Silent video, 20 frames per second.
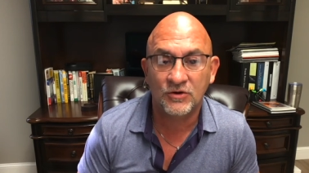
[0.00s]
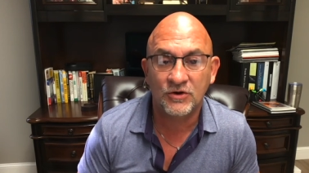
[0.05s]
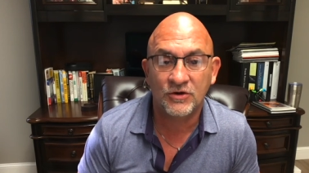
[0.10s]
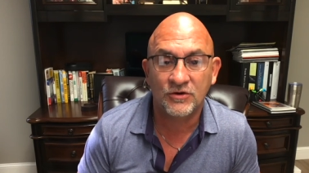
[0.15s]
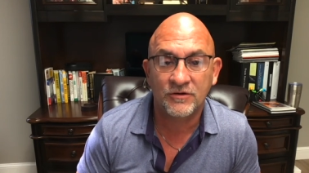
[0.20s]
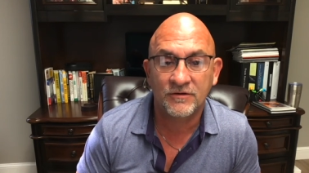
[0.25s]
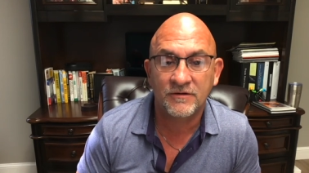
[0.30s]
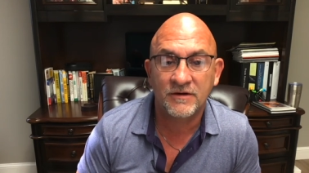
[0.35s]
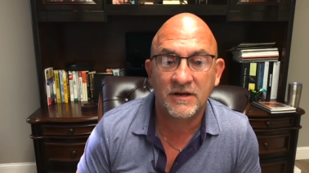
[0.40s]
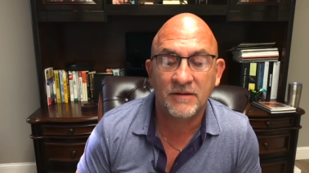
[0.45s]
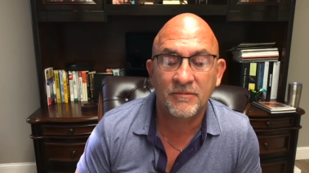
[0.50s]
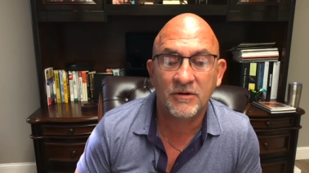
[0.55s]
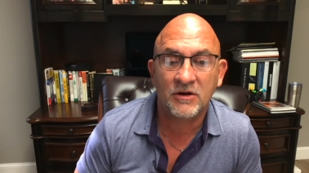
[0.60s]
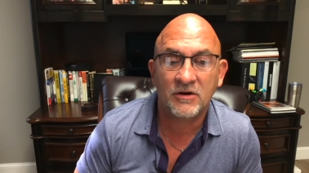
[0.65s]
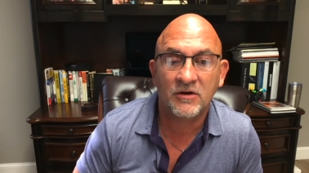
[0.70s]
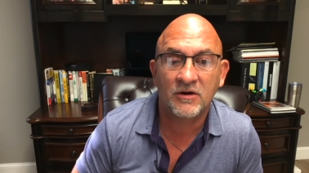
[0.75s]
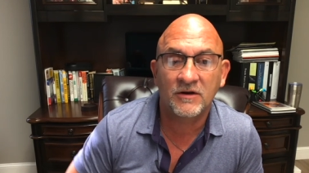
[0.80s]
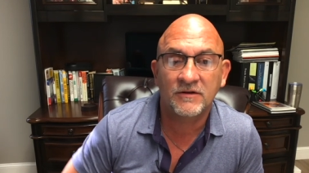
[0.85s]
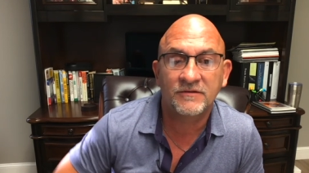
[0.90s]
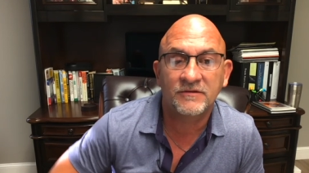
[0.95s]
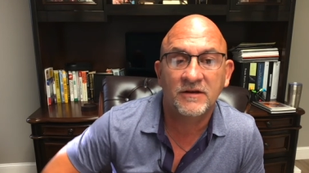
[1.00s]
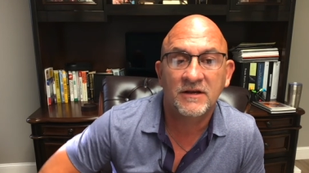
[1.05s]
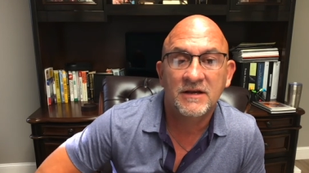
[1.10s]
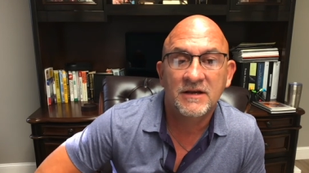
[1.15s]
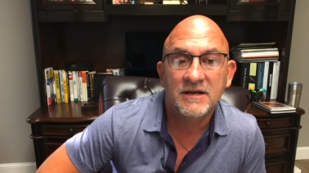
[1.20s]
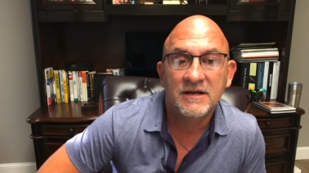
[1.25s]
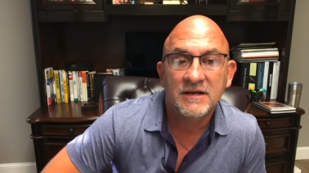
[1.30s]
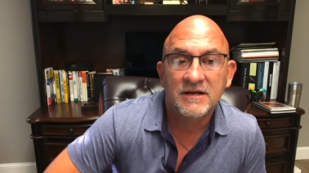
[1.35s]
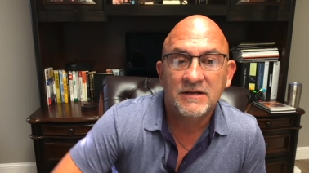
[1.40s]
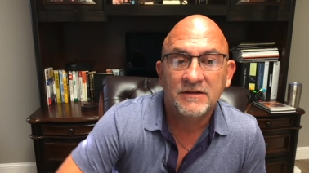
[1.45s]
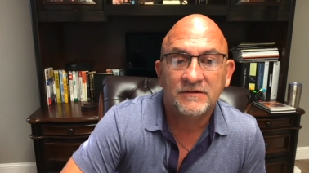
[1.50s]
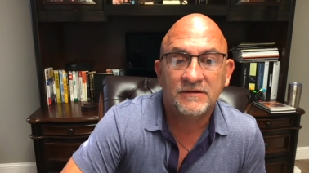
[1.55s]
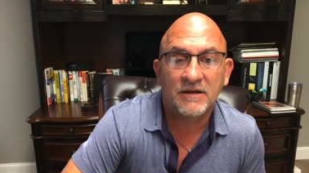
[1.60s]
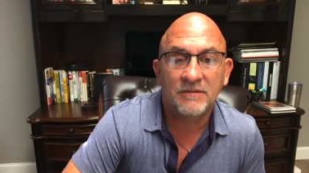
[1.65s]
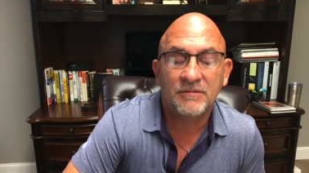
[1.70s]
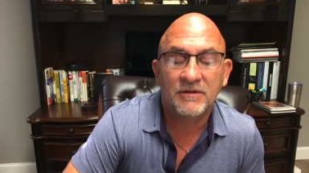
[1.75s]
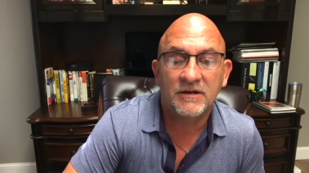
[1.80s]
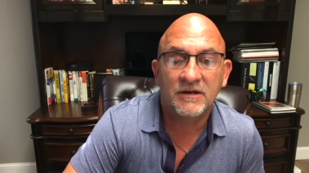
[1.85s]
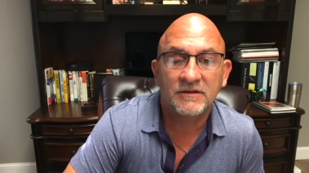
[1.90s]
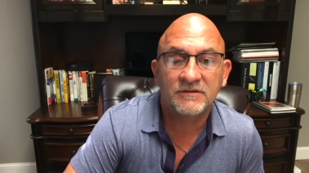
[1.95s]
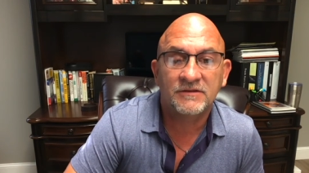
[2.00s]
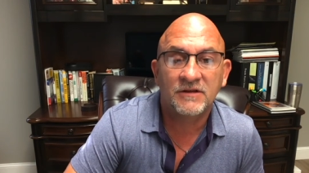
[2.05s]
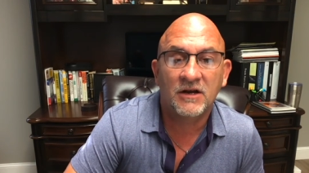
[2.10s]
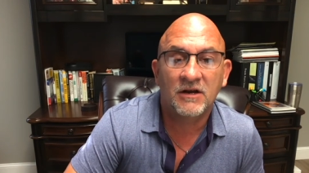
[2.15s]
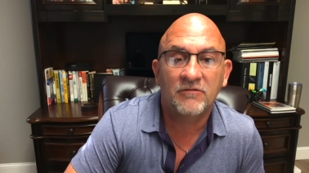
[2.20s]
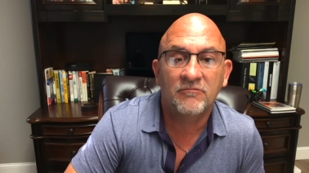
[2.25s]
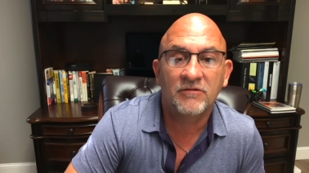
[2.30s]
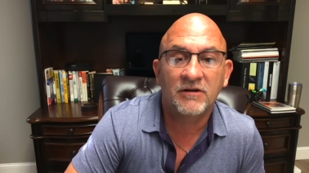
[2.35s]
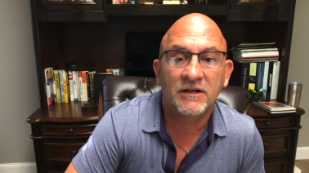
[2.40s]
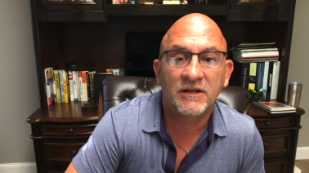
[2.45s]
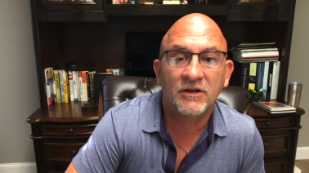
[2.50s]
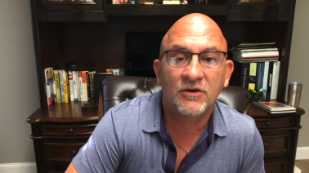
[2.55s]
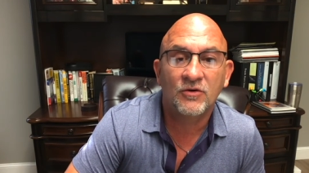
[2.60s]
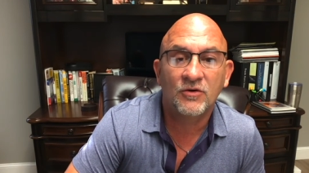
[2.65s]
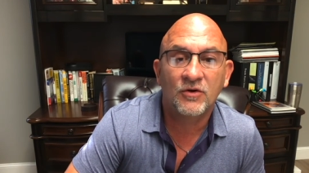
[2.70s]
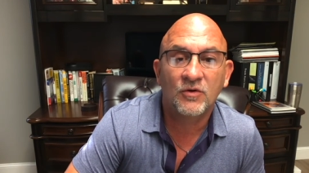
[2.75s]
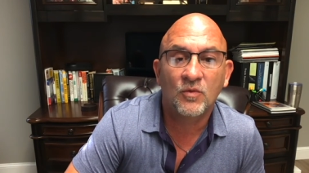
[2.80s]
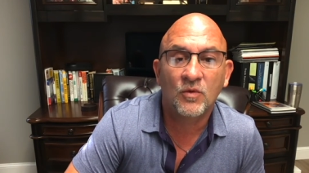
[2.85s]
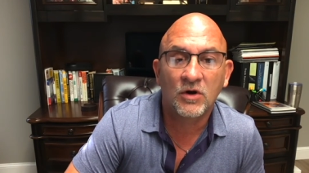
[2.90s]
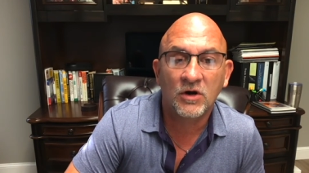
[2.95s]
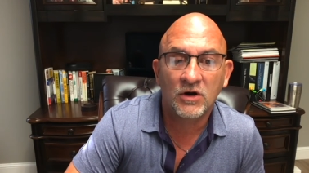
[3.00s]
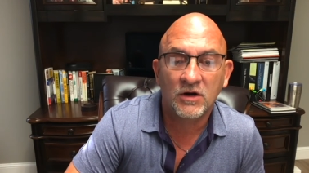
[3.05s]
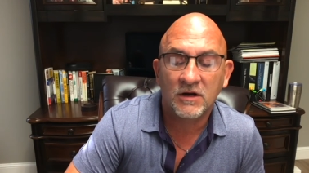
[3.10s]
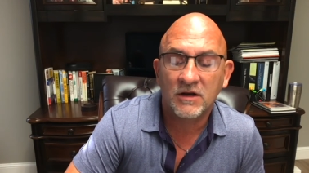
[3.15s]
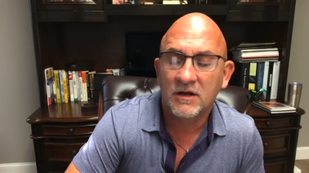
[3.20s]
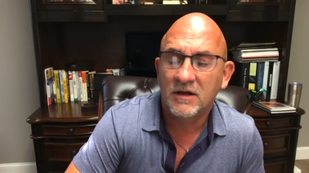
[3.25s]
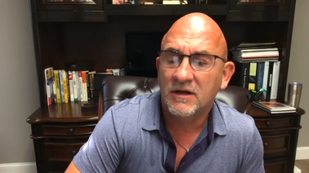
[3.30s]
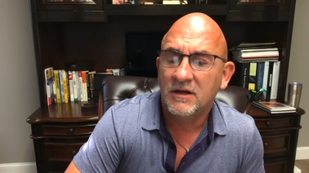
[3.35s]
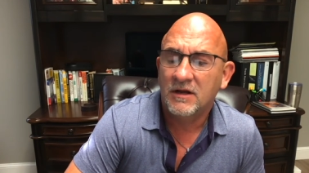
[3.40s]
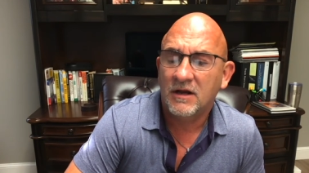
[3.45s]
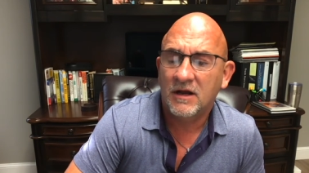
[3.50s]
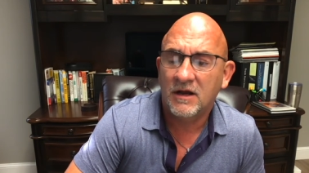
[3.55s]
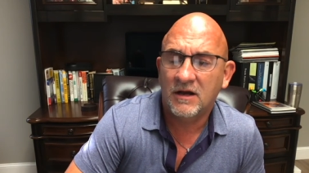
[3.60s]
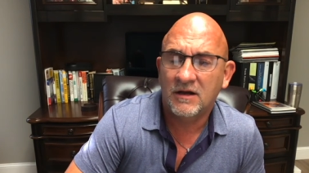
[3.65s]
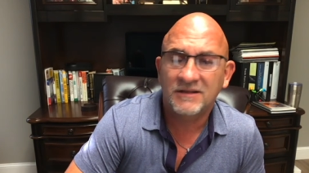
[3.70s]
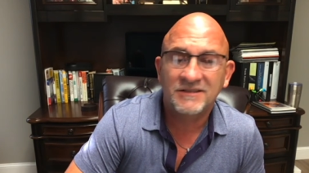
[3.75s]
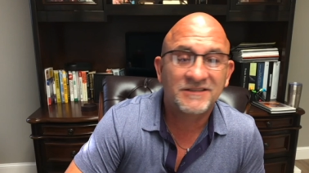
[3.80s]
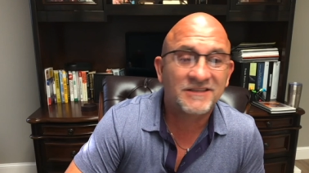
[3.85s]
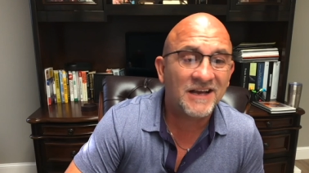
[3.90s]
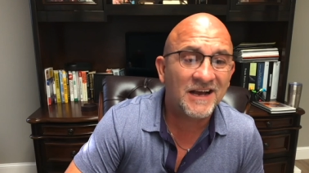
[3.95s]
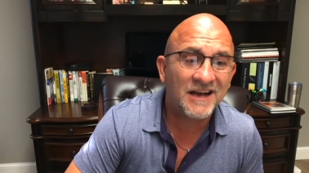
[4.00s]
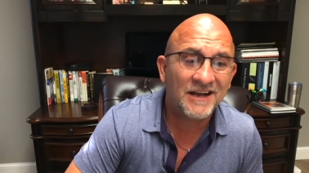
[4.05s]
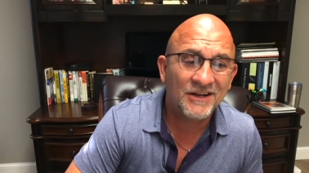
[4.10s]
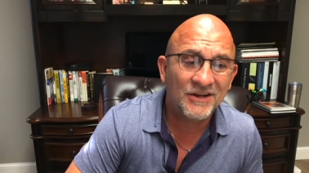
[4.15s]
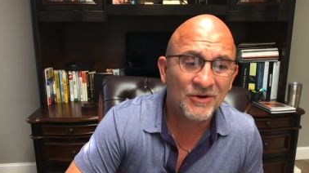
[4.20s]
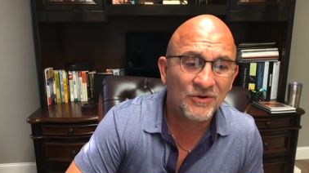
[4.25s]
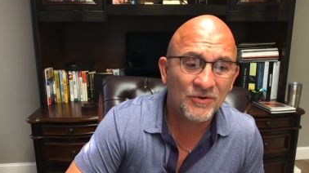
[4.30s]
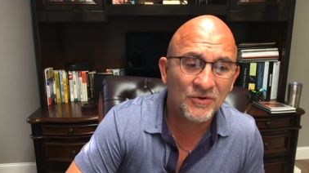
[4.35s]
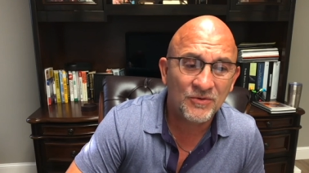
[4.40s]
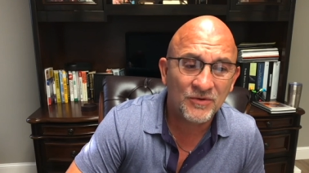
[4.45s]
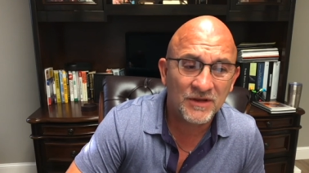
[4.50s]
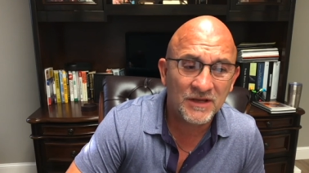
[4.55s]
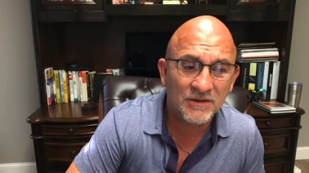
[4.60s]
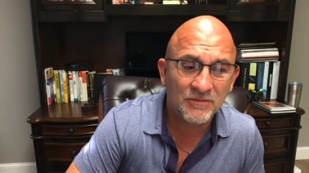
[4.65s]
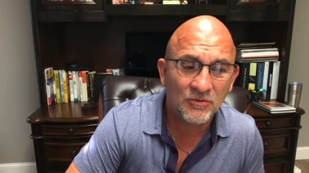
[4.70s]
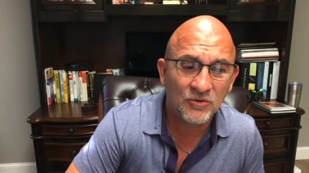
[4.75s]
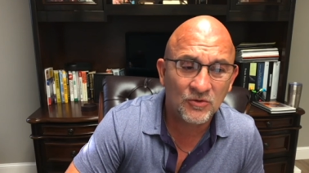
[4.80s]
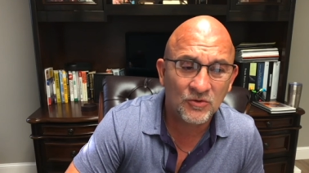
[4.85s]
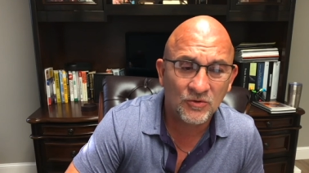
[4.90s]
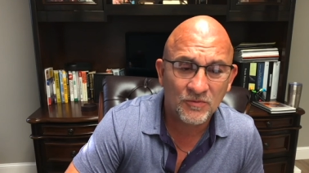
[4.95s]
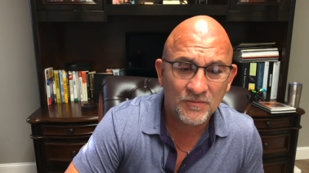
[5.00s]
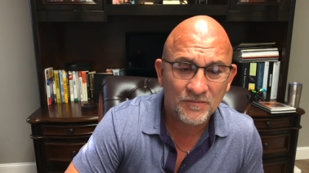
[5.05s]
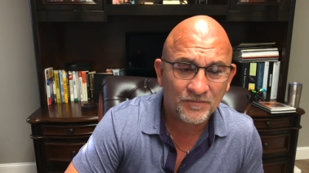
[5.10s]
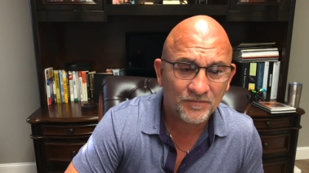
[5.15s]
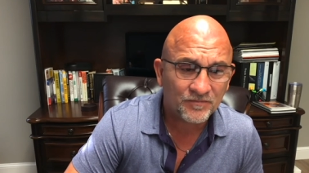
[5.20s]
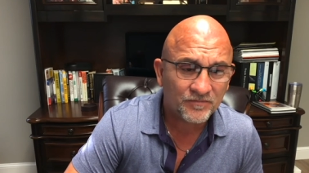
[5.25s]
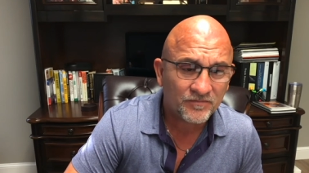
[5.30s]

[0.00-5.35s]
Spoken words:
You're coming across something that's not really going to work. Side note on chemical.